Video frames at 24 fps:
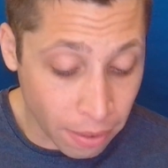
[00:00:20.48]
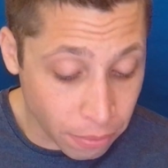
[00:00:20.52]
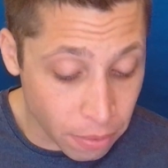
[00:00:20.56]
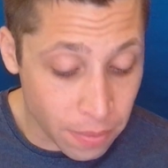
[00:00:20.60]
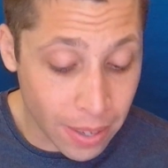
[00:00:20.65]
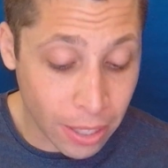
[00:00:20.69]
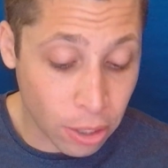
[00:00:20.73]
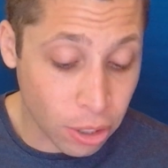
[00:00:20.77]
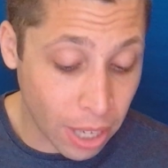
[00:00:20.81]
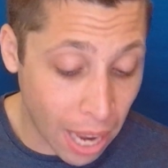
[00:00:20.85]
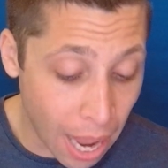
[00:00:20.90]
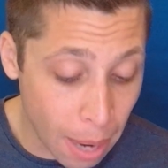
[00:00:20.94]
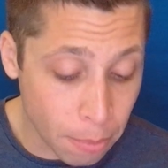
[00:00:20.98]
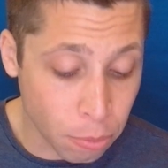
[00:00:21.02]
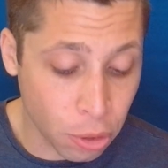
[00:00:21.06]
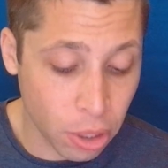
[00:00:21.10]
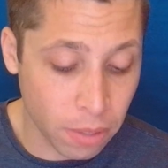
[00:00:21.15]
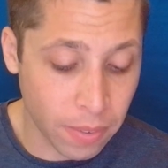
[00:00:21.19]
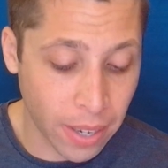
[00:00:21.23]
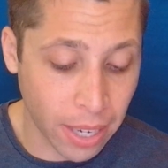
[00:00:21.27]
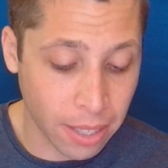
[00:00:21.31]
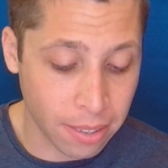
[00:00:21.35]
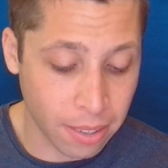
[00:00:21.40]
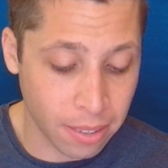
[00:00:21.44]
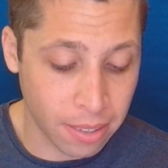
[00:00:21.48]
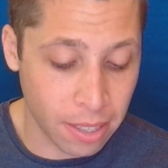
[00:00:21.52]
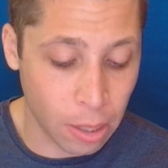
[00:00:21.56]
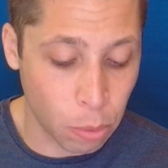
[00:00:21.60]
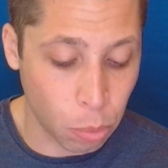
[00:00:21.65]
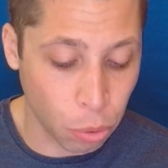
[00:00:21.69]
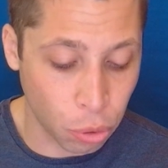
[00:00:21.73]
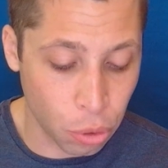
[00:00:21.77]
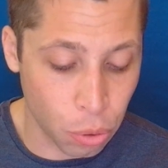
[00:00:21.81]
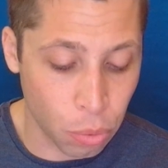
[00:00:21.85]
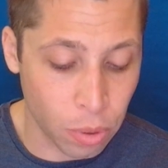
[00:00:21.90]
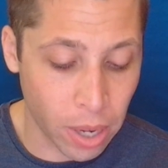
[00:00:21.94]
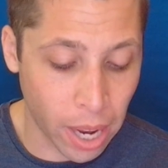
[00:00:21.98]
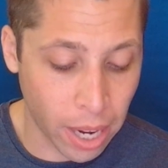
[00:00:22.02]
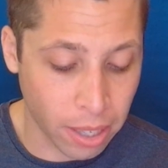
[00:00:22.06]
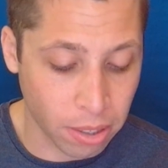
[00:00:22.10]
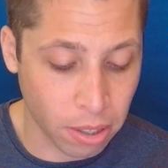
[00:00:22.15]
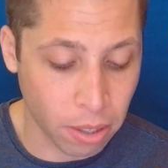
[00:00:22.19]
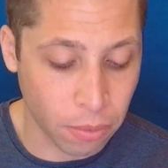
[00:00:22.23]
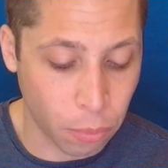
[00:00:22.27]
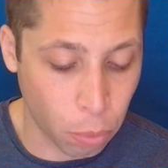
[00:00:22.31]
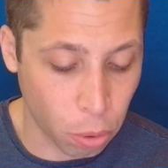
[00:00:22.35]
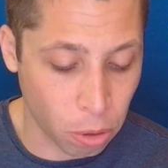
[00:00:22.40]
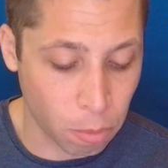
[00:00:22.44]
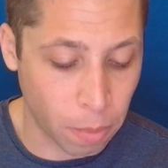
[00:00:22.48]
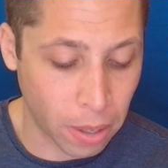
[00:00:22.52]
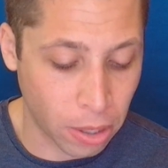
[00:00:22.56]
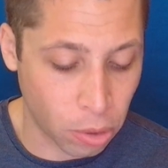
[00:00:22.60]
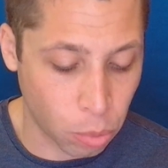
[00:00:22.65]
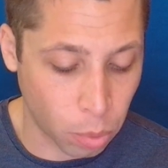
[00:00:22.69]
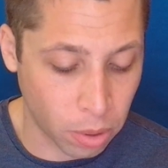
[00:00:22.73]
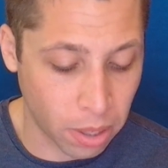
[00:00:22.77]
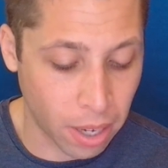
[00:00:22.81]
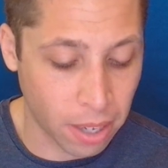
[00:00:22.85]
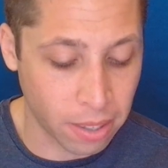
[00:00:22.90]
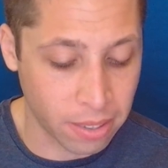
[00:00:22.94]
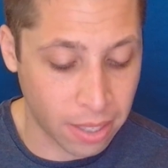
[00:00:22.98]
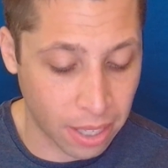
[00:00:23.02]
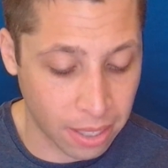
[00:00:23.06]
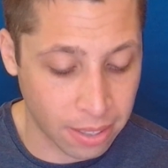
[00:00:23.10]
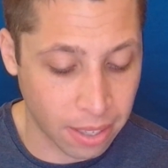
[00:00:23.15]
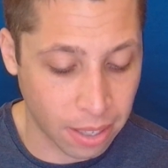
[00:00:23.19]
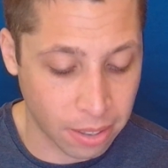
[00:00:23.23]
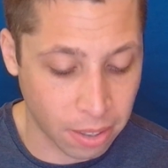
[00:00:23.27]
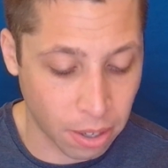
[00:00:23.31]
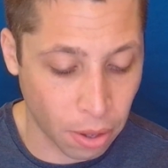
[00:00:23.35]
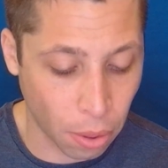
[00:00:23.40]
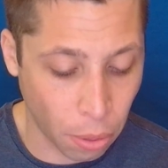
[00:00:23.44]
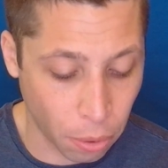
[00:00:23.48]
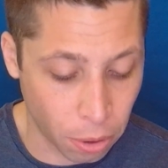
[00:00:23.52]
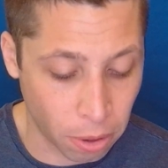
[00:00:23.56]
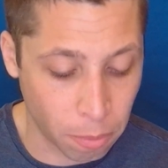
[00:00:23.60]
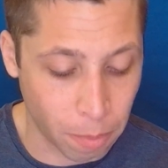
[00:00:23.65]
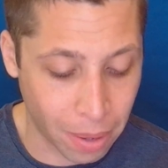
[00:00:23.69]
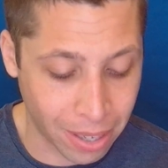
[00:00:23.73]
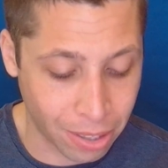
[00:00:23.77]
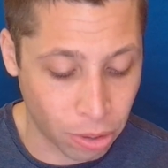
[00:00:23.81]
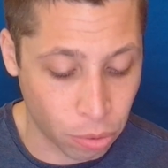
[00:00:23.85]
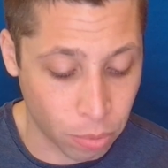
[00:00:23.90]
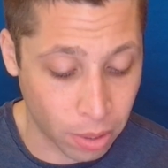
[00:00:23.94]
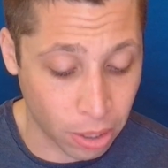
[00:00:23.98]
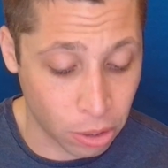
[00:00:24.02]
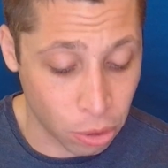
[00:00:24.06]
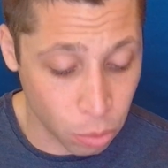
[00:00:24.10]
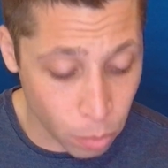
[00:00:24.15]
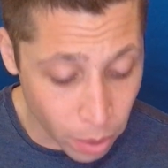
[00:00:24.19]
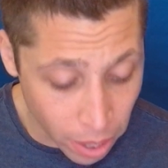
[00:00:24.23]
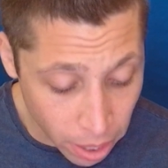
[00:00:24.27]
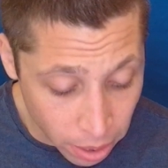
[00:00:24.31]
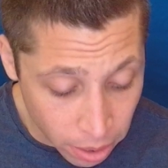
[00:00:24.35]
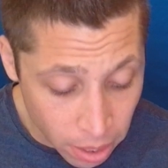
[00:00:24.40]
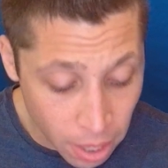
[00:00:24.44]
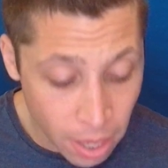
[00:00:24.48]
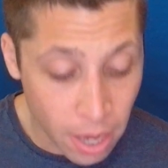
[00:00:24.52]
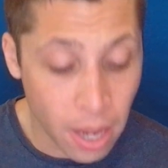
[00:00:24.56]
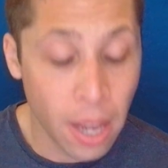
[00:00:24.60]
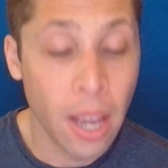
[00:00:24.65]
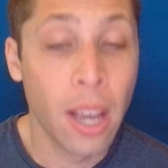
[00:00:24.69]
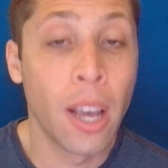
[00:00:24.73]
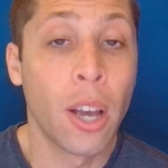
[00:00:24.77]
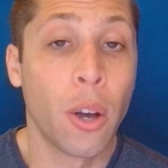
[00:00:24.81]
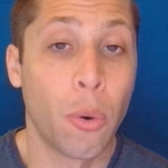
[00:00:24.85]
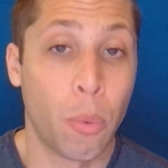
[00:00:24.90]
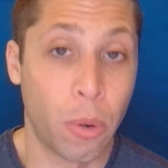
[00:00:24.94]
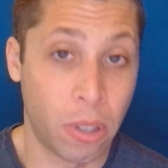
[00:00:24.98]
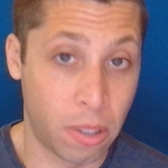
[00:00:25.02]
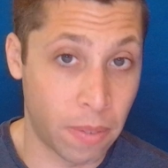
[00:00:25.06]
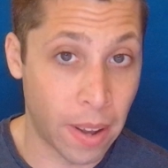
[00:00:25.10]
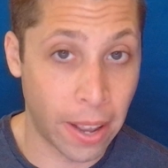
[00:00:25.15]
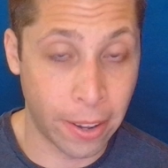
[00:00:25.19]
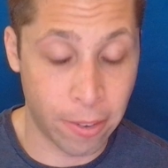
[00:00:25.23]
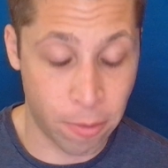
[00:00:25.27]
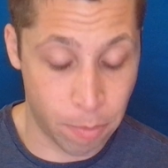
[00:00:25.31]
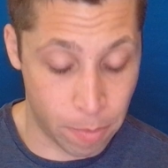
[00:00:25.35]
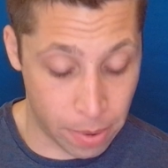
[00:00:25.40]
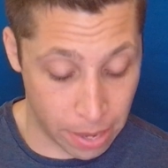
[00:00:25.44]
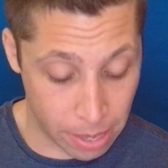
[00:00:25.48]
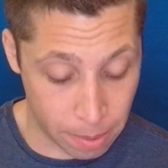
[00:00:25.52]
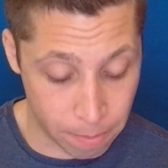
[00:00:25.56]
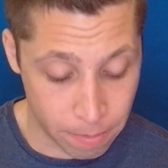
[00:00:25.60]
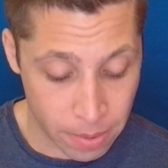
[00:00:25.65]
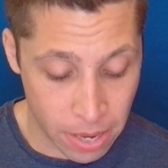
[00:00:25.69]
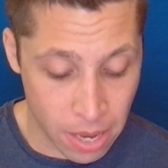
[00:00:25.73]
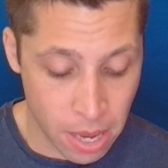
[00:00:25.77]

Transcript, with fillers: x times g of x is equal to 9^4 minus 26, x^3 minus 3x squared, what is the value of b?